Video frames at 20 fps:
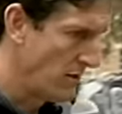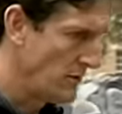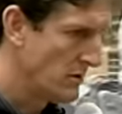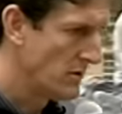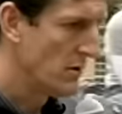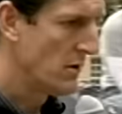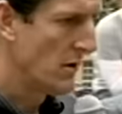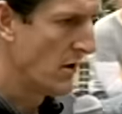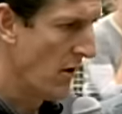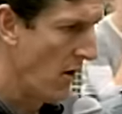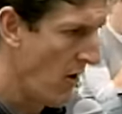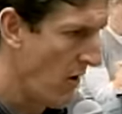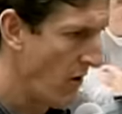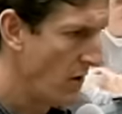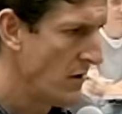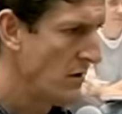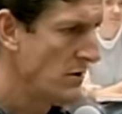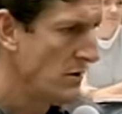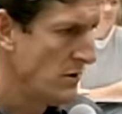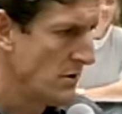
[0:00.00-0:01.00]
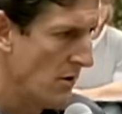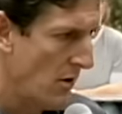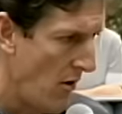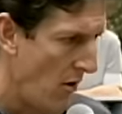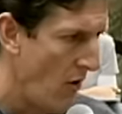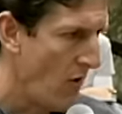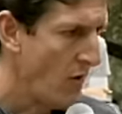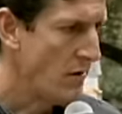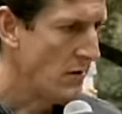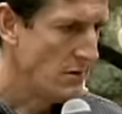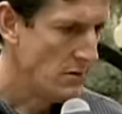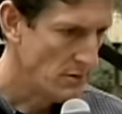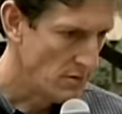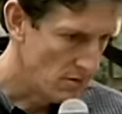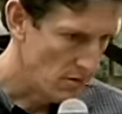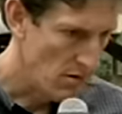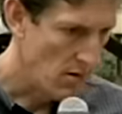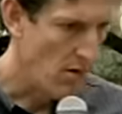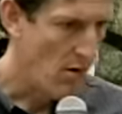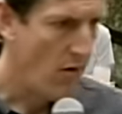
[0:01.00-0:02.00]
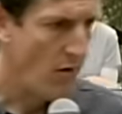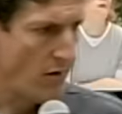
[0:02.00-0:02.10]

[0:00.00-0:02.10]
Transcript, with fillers: human individual being as a, as a